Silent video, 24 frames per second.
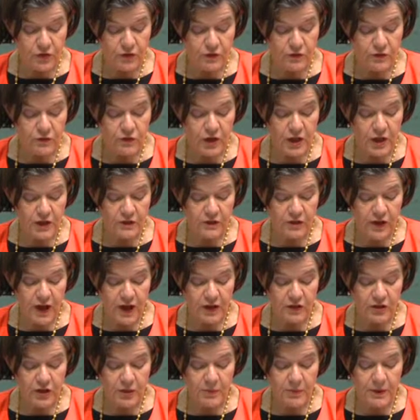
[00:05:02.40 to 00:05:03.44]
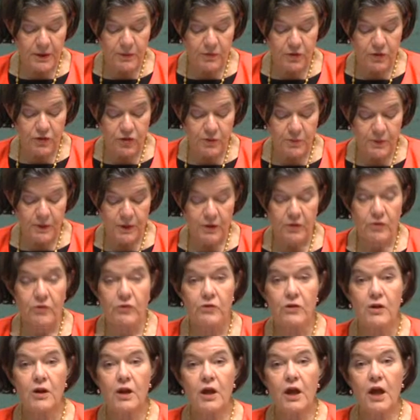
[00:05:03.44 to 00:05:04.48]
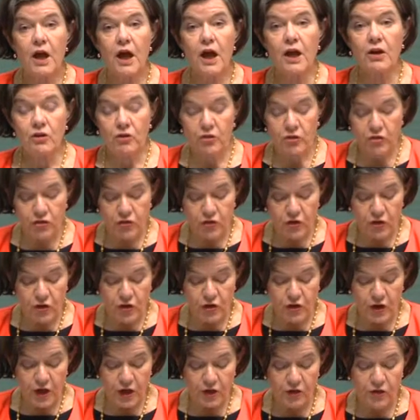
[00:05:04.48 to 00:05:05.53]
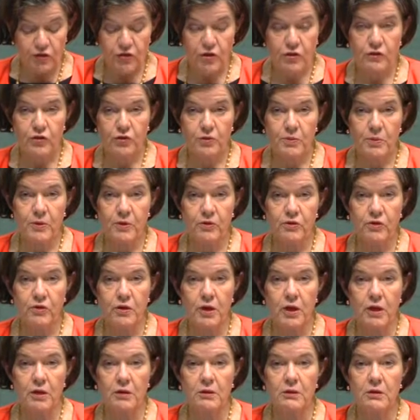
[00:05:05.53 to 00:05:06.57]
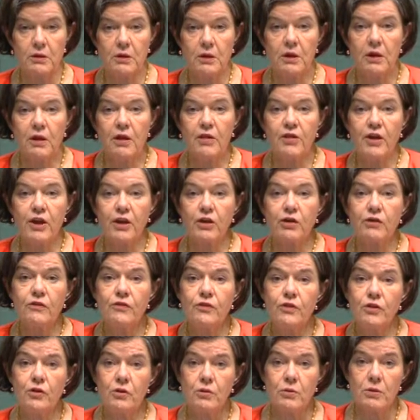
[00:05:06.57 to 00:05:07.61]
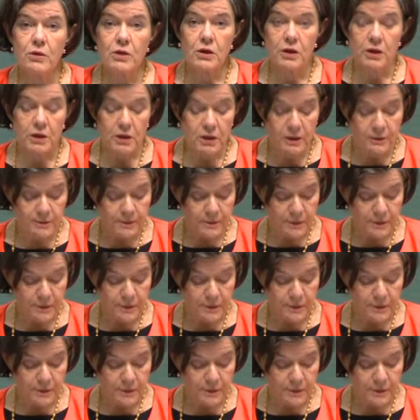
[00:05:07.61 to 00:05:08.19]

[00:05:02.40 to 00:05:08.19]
of DFRDB recipients and concerned ex-service personnel. Thank you for your work.